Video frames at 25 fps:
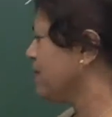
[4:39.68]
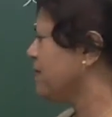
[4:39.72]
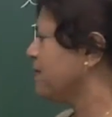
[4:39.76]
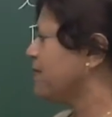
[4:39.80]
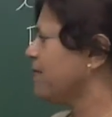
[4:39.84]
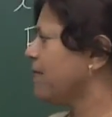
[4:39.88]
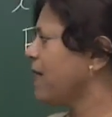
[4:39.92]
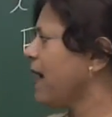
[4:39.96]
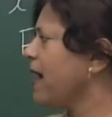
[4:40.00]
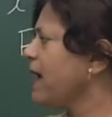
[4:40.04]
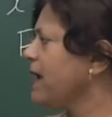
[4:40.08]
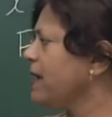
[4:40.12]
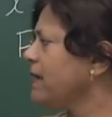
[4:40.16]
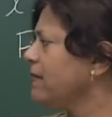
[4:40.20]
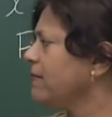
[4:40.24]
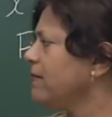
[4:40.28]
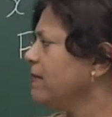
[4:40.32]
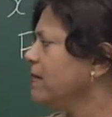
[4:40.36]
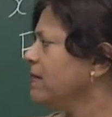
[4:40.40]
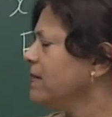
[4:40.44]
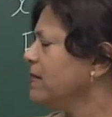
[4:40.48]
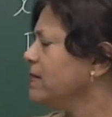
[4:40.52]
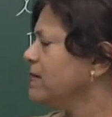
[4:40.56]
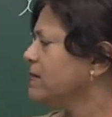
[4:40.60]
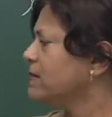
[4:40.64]
Right?
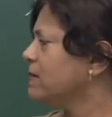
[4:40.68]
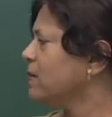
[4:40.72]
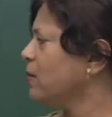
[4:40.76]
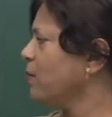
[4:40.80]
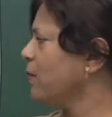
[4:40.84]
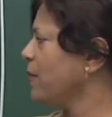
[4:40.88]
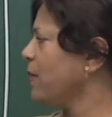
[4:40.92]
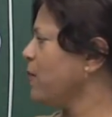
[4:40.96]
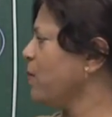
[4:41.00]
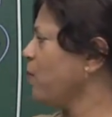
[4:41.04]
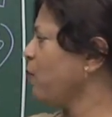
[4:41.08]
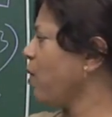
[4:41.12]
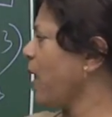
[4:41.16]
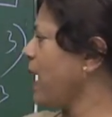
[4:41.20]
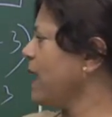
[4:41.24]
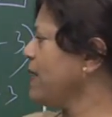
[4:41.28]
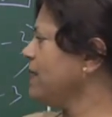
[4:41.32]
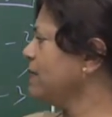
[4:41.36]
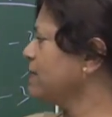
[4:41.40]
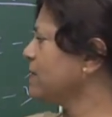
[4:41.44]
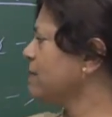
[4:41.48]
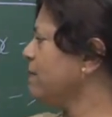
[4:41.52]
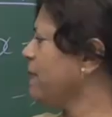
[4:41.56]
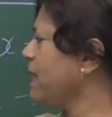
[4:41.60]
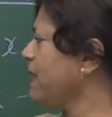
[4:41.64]
So when y
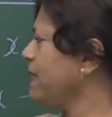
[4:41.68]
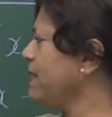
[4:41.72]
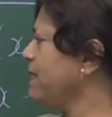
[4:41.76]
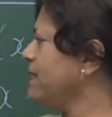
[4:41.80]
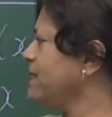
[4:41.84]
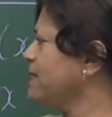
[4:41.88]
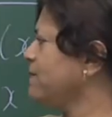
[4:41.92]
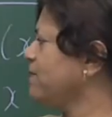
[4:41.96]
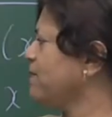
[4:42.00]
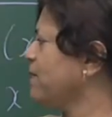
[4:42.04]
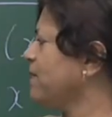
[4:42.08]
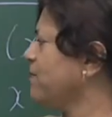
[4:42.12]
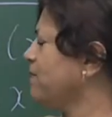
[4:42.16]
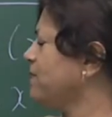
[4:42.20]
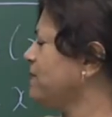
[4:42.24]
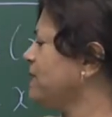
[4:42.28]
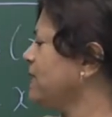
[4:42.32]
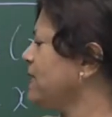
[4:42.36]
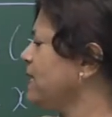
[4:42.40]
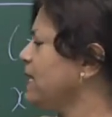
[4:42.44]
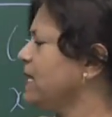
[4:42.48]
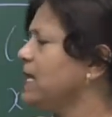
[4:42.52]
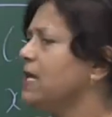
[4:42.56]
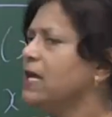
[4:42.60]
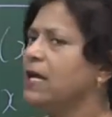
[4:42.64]
is minus
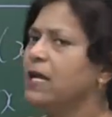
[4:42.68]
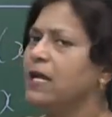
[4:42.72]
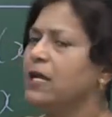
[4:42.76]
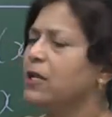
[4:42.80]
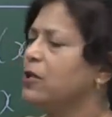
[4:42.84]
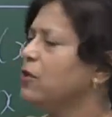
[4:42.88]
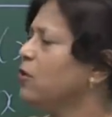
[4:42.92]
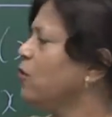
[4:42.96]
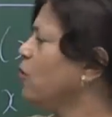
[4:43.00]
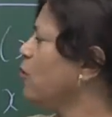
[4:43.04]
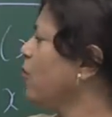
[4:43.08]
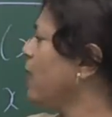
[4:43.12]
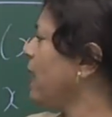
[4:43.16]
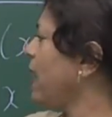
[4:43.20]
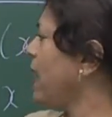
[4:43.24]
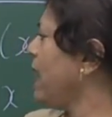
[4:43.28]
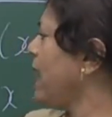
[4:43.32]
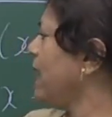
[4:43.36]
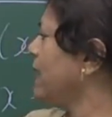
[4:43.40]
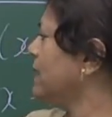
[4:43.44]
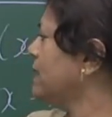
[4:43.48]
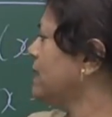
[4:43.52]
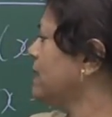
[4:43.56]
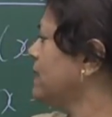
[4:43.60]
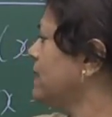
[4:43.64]
50, your
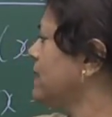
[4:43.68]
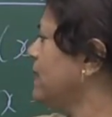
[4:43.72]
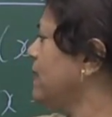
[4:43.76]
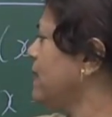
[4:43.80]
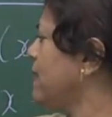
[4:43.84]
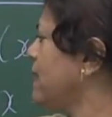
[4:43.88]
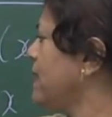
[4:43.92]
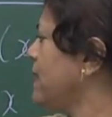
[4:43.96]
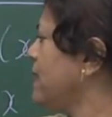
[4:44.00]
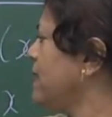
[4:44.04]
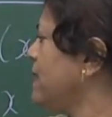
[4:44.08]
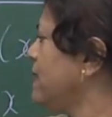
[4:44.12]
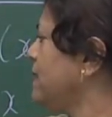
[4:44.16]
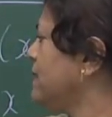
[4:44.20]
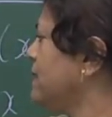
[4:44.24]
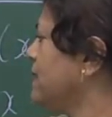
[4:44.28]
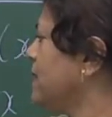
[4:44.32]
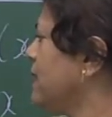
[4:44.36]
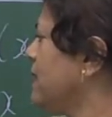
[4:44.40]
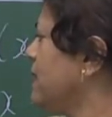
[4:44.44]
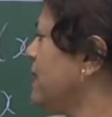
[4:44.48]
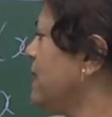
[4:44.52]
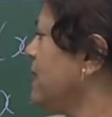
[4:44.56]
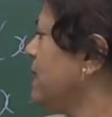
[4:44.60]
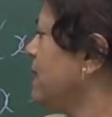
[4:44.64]
x is
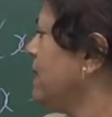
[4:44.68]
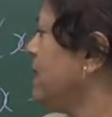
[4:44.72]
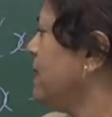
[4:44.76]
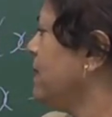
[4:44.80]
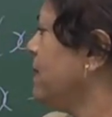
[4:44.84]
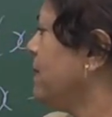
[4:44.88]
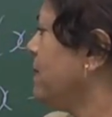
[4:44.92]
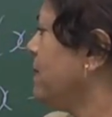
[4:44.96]
a